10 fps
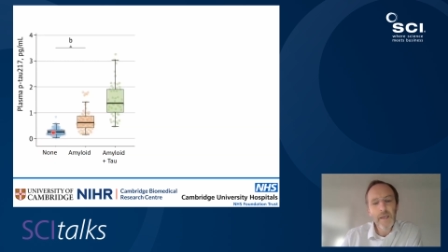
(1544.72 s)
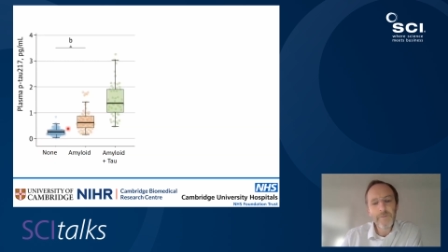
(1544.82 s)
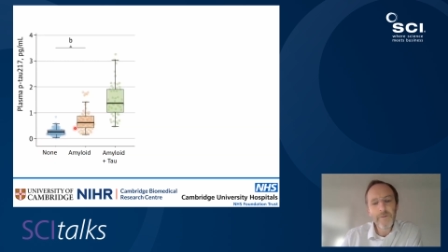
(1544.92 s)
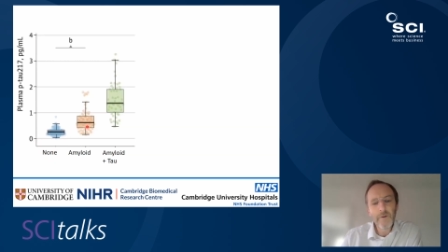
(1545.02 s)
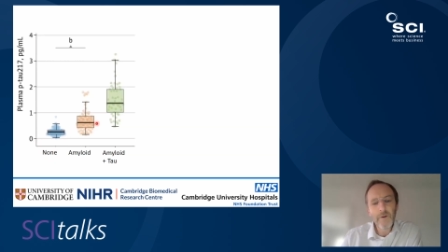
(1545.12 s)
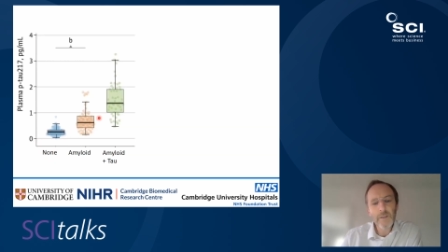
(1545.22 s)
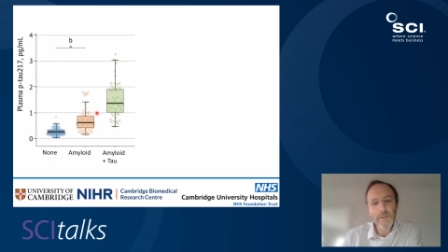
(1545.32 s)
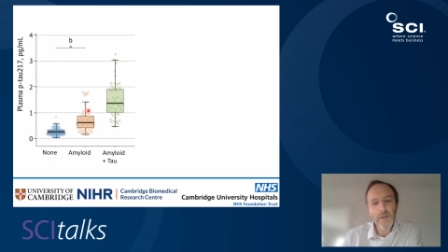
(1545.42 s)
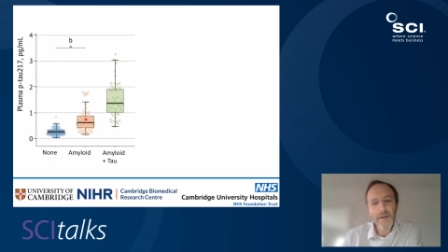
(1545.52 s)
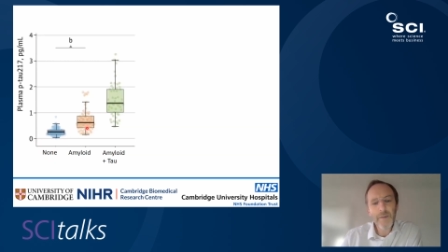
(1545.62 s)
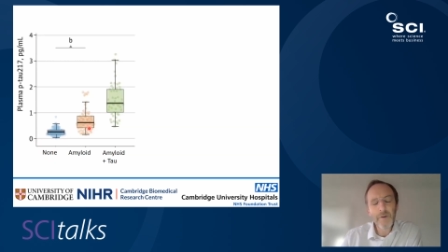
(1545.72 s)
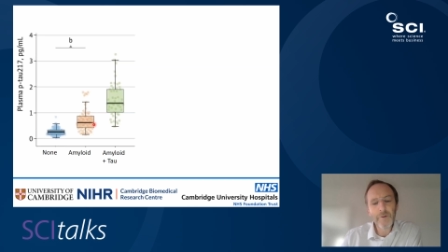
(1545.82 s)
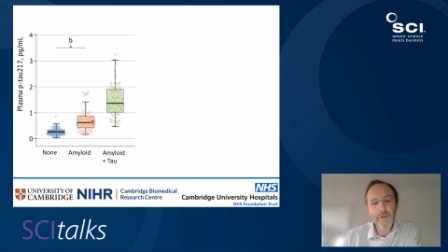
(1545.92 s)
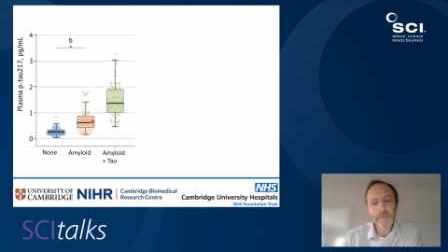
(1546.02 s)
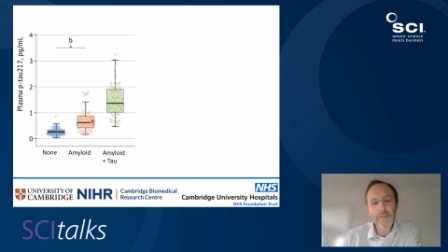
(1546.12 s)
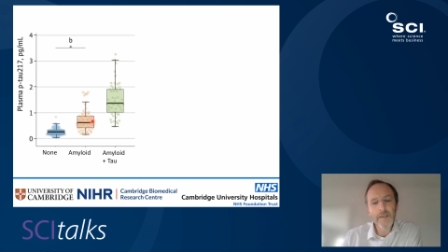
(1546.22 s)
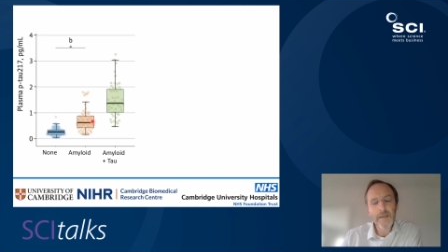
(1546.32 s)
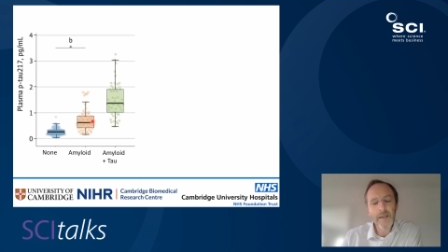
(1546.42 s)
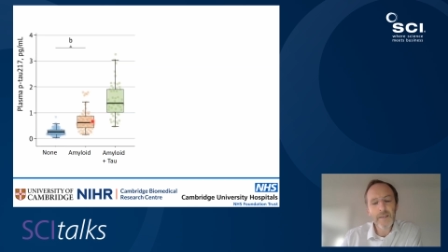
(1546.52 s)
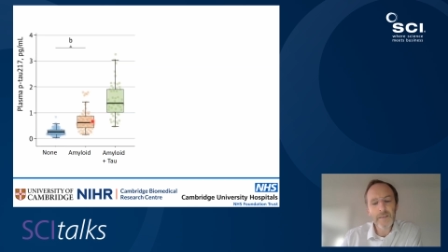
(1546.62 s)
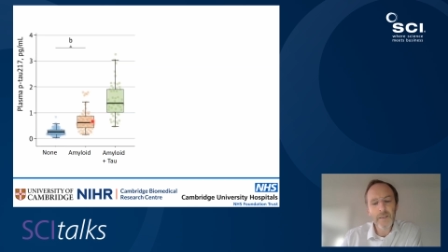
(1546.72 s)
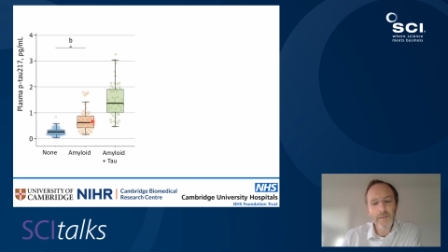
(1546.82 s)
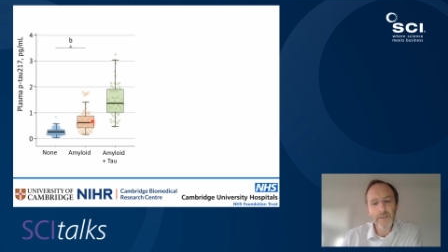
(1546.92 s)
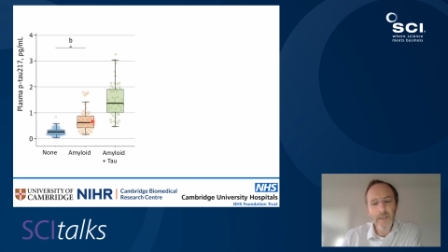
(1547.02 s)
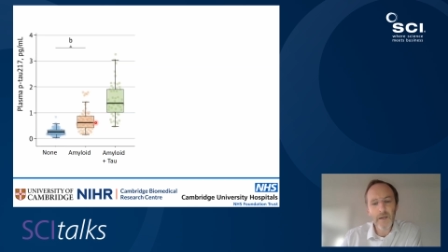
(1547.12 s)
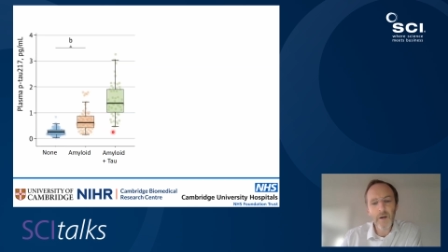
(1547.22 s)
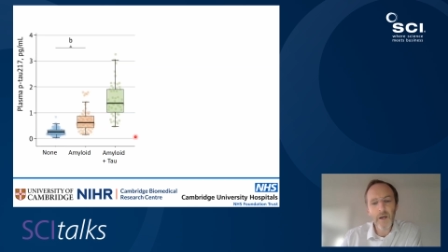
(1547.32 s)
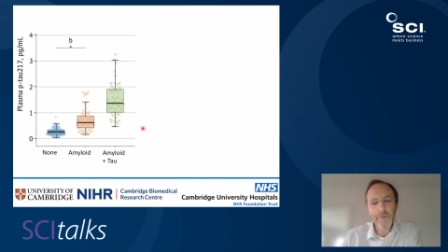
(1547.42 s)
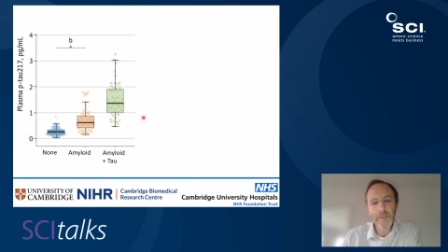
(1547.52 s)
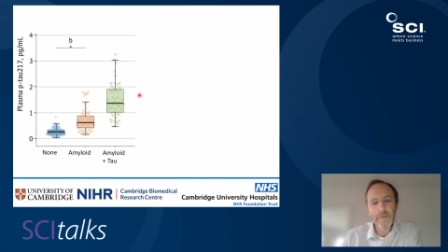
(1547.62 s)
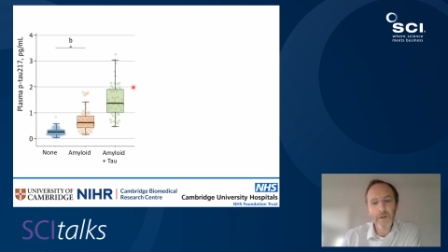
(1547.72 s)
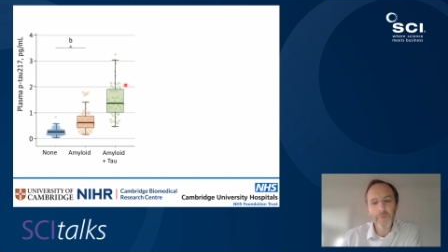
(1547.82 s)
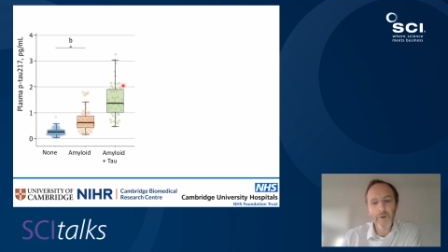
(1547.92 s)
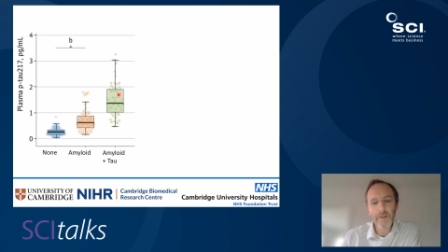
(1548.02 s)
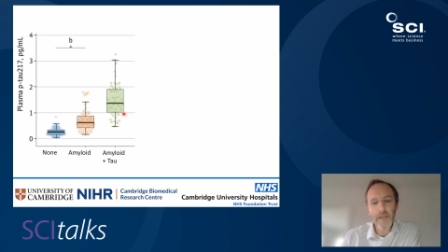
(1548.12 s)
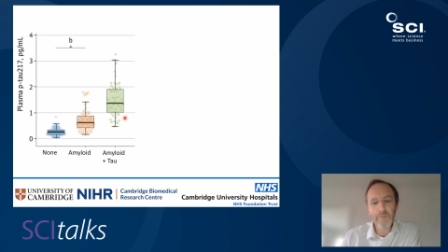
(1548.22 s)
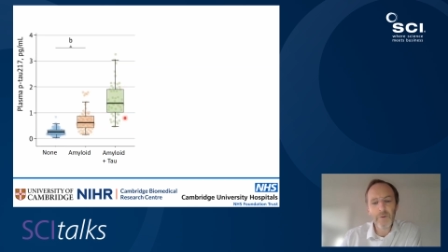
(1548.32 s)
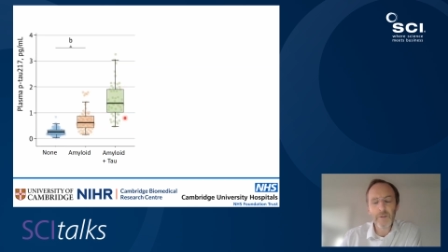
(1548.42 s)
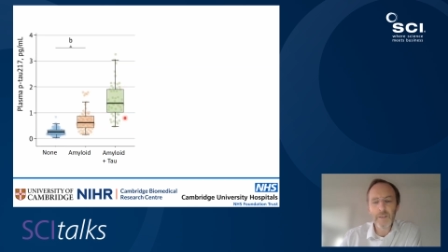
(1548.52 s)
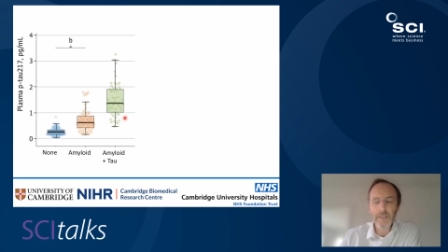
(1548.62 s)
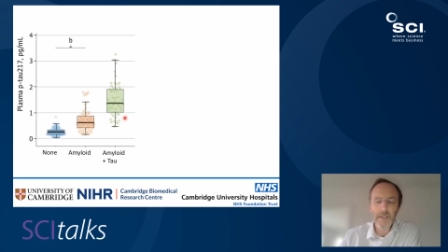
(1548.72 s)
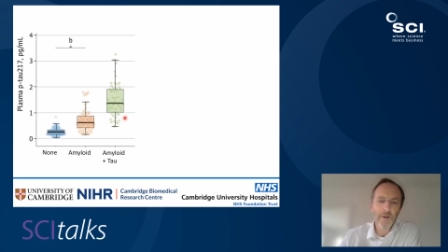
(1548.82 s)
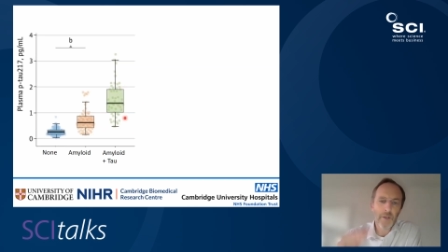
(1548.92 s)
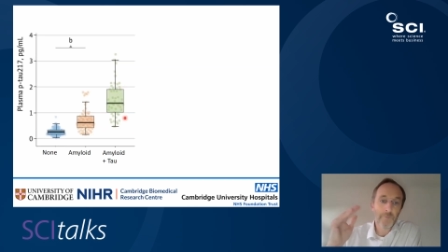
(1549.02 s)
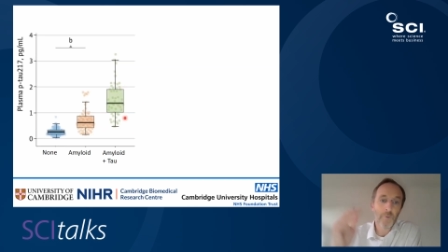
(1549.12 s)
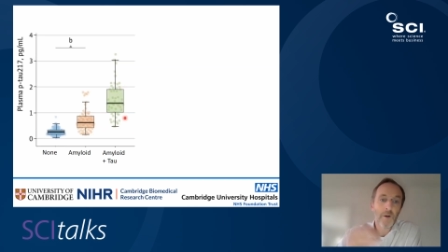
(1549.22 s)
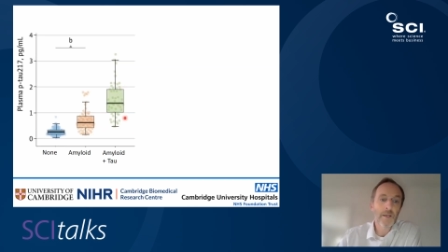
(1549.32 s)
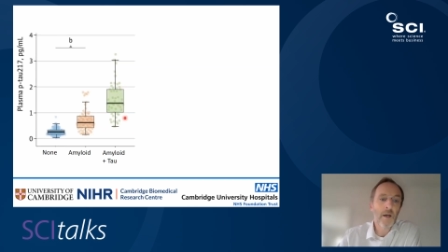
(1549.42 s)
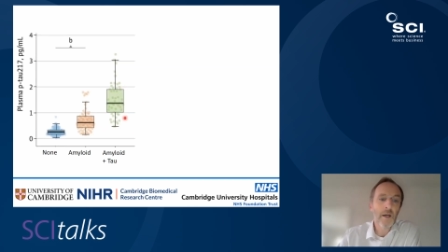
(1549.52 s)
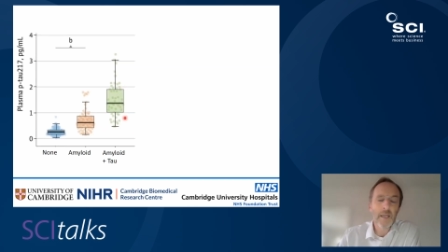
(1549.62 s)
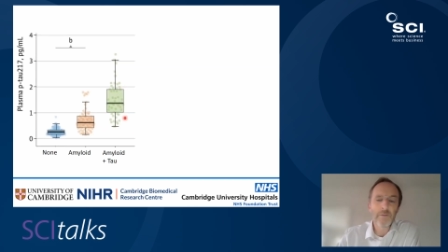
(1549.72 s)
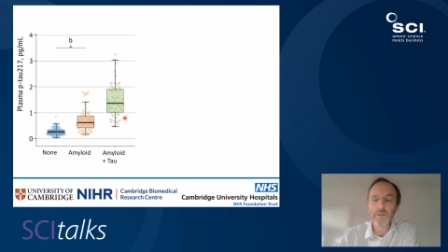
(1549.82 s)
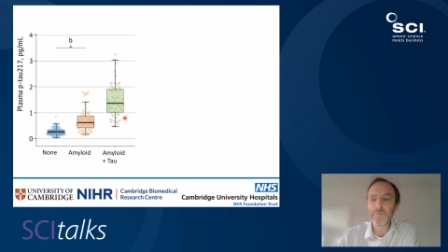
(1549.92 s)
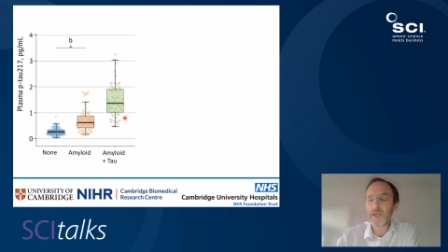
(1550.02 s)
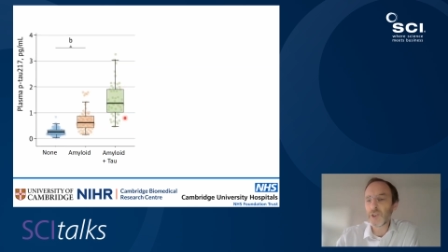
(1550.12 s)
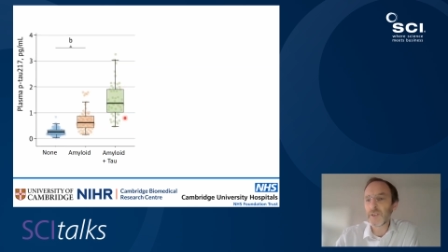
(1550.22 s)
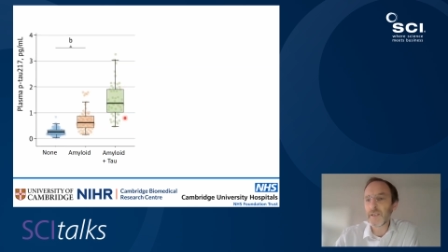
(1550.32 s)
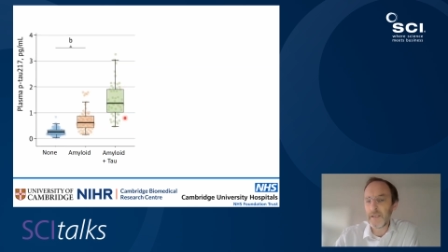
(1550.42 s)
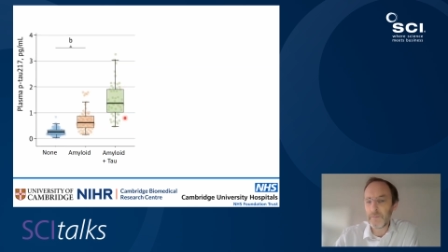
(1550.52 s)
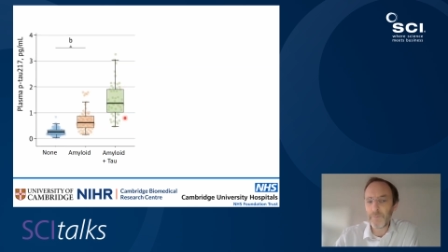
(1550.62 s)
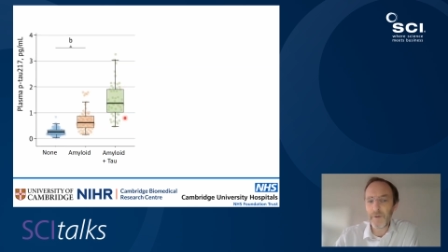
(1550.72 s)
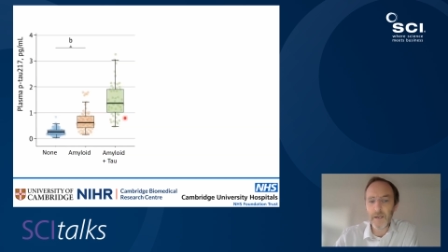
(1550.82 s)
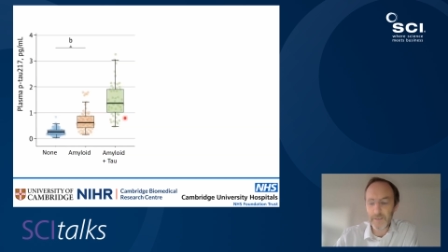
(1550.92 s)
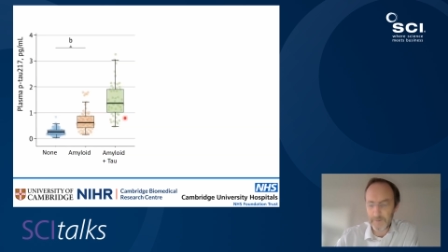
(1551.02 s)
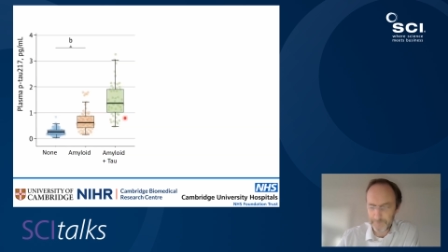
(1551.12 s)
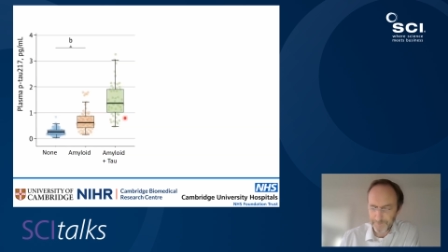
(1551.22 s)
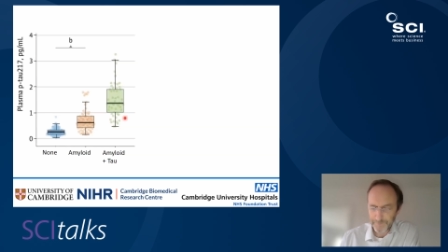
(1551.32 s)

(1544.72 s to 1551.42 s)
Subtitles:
If you've got some amyloid, it starts to go up. And if you have both amyloid and tau, you have quite high levels measured in blood.